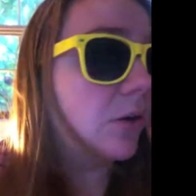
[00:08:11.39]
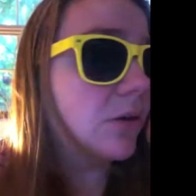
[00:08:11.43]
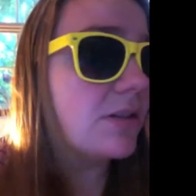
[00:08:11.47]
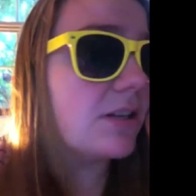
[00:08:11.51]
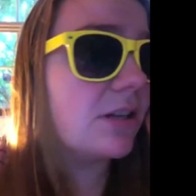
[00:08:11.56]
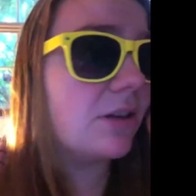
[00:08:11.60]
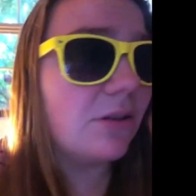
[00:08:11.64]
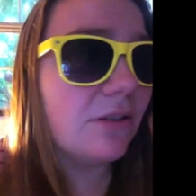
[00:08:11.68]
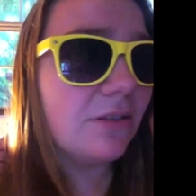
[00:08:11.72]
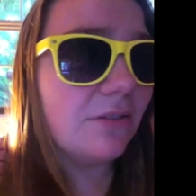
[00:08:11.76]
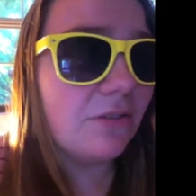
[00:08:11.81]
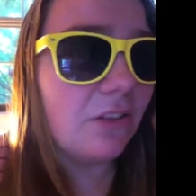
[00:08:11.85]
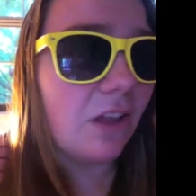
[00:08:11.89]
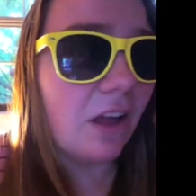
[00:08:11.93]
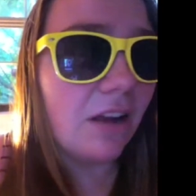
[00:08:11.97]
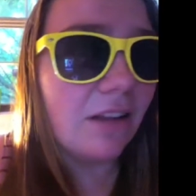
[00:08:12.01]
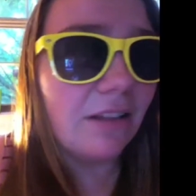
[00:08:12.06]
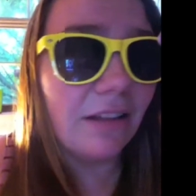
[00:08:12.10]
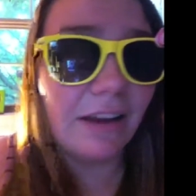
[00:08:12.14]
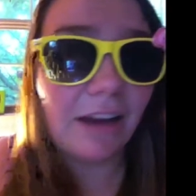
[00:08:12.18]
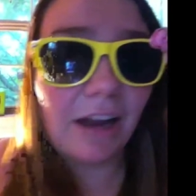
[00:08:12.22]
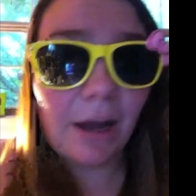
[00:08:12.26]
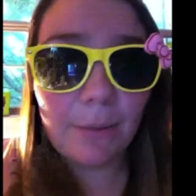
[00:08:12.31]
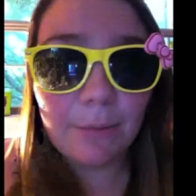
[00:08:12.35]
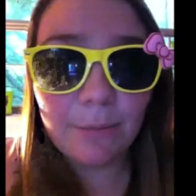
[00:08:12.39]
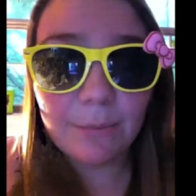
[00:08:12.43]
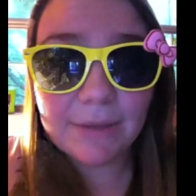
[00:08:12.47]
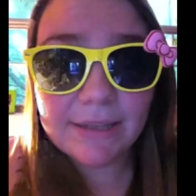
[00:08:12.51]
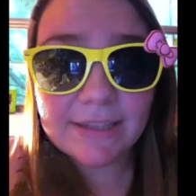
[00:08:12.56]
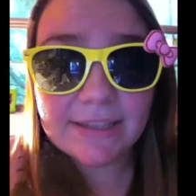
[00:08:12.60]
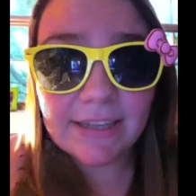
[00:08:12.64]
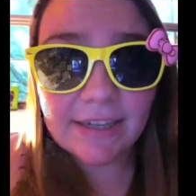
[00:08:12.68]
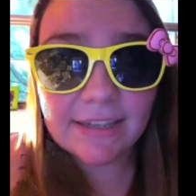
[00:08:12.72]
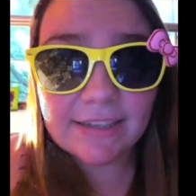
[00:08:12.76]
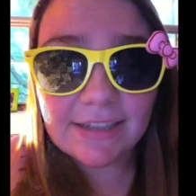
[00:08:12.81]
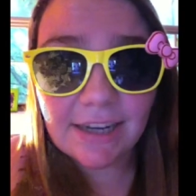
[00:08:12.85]
because I can only vlog, like, a couple
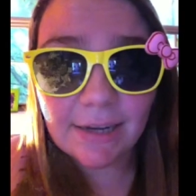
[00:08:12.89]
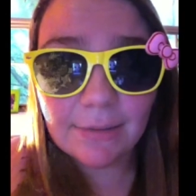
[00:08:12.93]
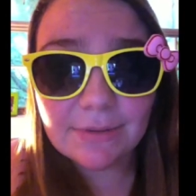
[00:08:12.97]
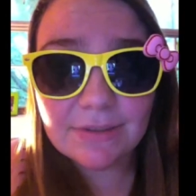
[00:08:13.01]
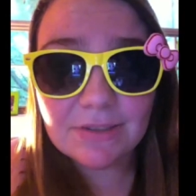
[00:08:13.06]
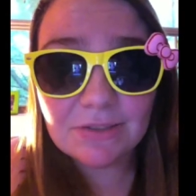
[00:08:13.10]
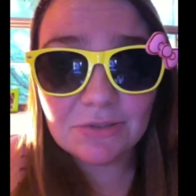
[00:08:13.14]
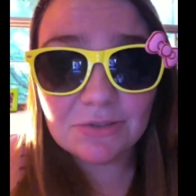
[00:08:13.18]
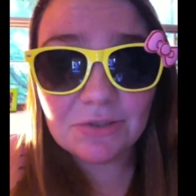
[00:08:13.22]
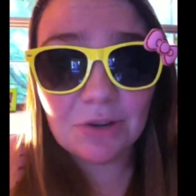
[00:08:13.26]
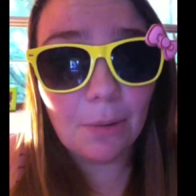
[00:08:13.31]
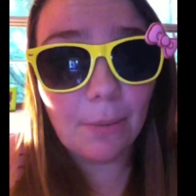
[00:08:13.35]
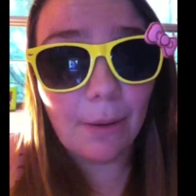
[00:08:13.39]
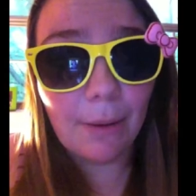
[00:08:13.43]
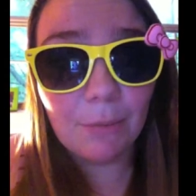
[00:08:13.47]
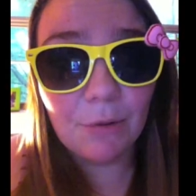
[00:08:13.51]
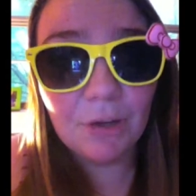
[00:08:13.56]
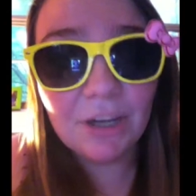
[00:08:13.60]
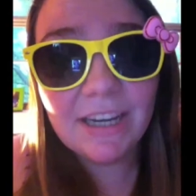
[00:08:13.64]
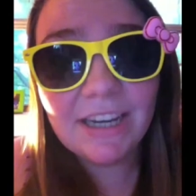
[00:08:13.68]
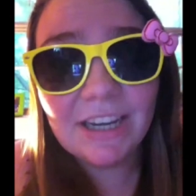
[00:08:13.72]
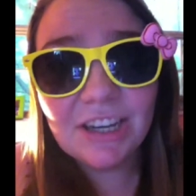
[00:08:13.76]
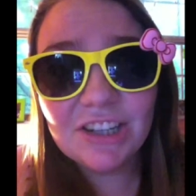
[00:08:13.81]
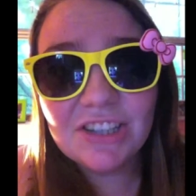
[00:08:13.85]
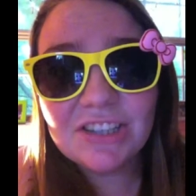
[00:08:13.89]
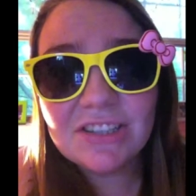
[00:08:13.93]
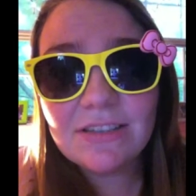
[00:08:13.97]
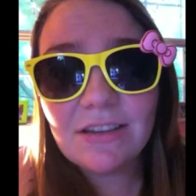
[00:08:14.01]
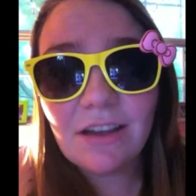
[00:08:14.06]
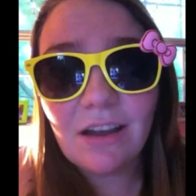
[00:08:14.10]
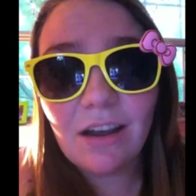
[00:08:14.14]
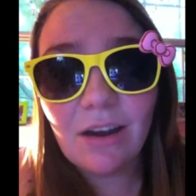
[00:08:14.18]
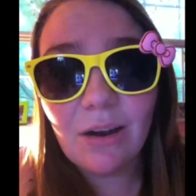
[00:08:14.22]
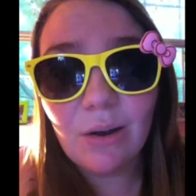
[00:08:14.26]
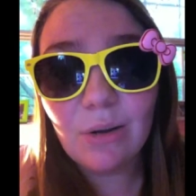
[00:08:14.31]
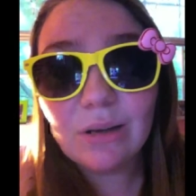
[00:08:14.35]
minutes at a time, because there's no memory here,
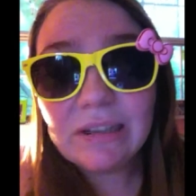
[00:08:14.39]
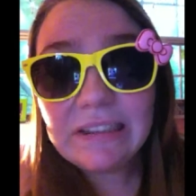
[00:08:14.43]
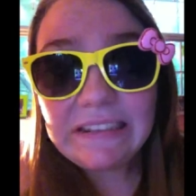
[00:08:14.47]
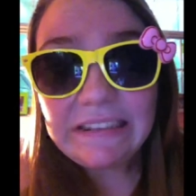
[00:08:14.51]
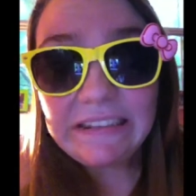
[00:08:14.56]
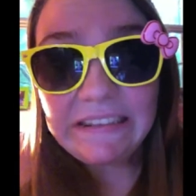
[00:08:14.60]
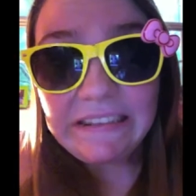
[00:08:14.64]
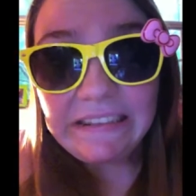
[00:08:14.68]
so